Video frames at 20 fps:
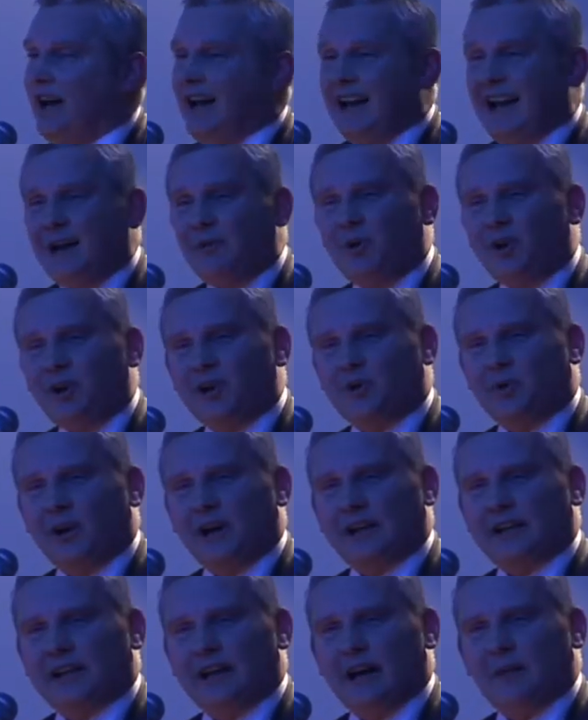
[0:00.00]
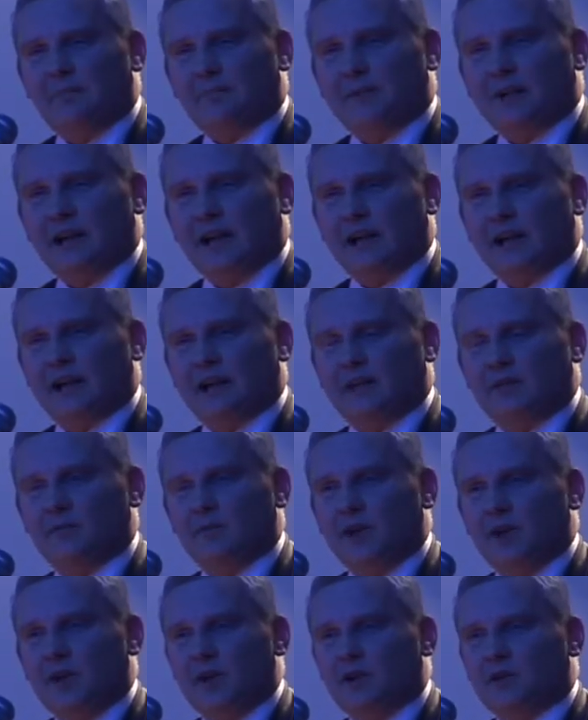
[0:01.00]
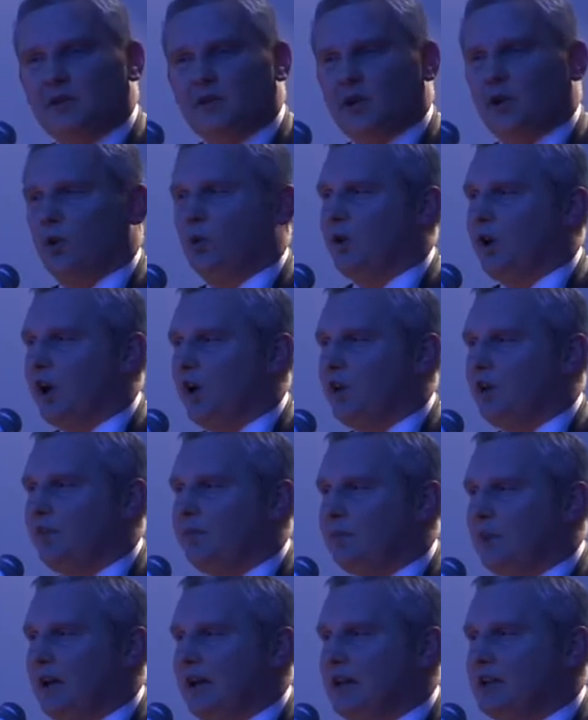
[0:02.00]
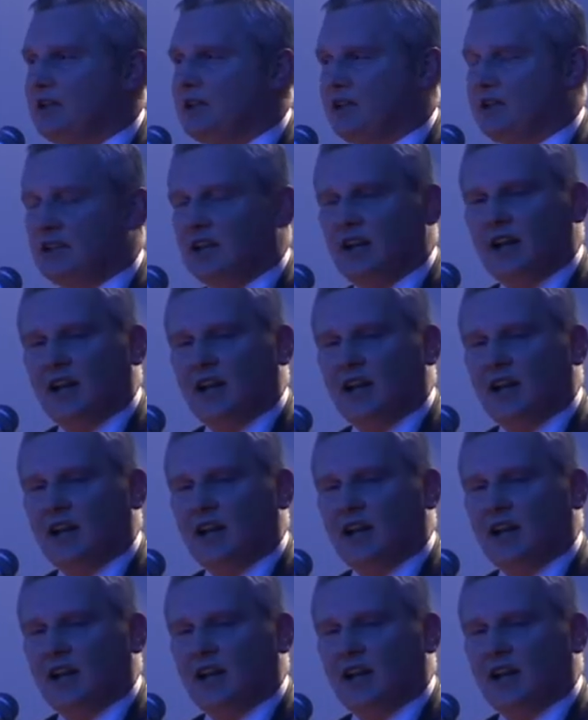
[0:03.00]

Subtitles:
I wondered why I kept getting thrown out of places.